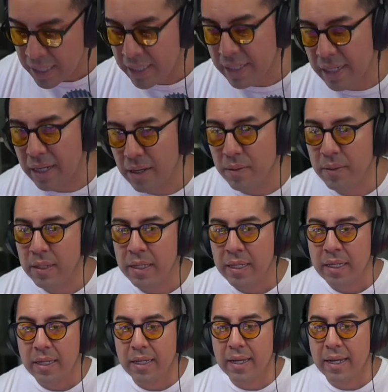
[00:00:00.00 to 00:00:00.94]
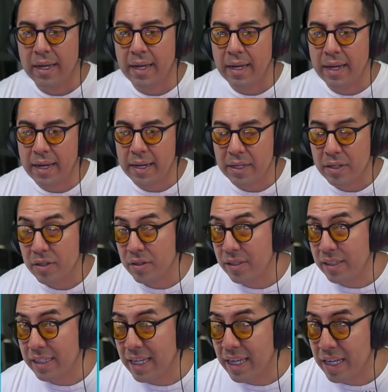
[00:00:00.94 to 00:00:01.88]
Now, I
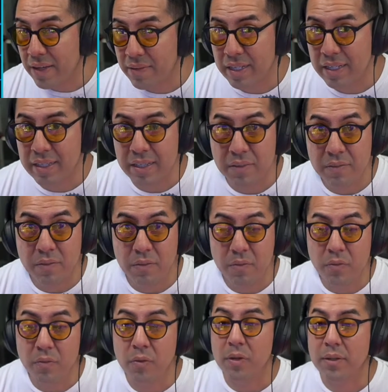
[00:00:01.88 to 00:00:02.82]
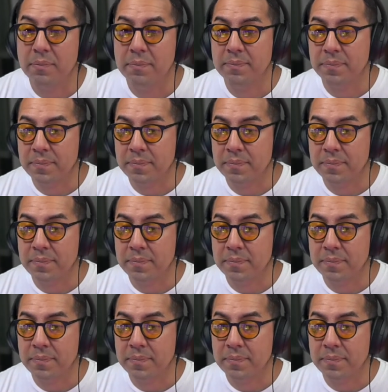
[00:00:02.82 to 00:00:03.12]
currently have it at level 4,